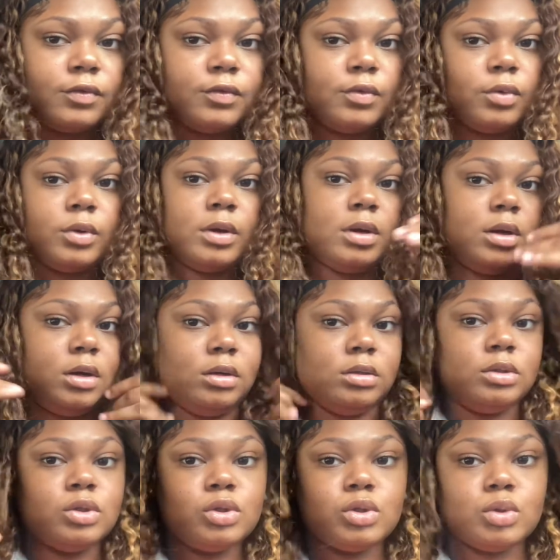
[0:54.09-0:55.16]
for
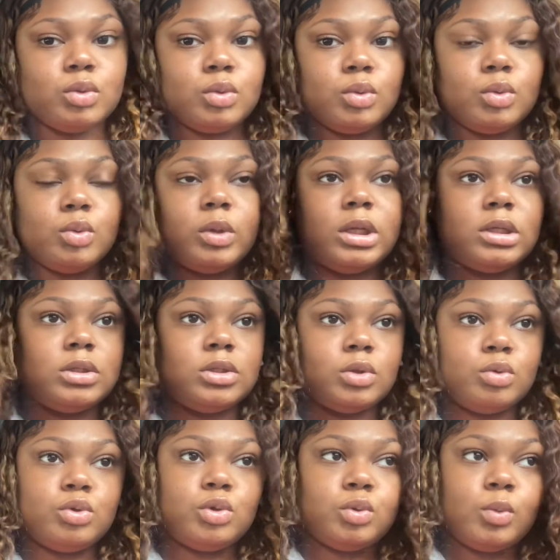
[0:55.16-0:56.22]
school is
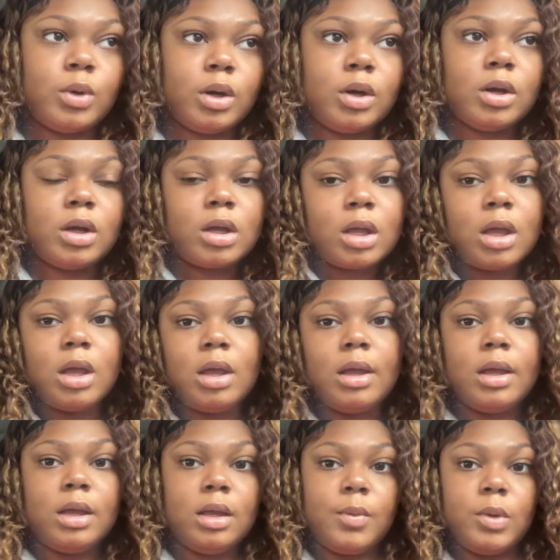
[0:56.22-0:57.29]
social work,
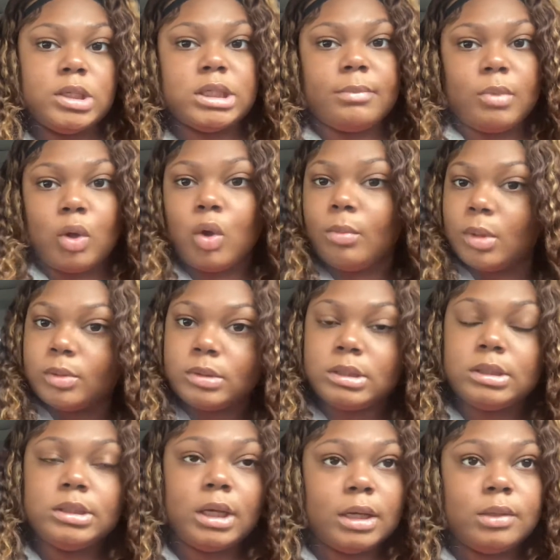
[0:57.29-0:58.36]
in which I'm
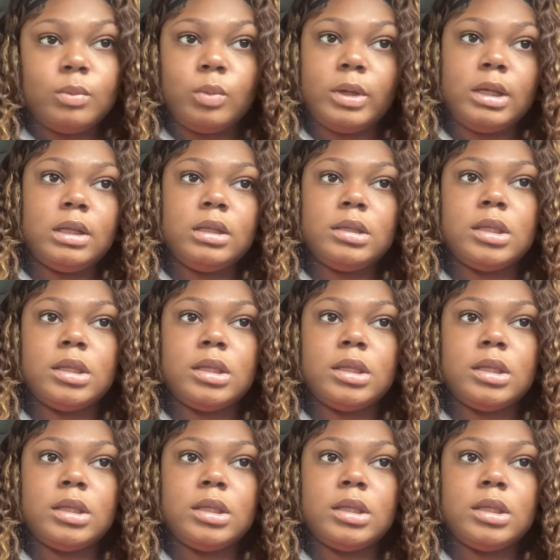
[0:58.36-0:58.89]
almost done with.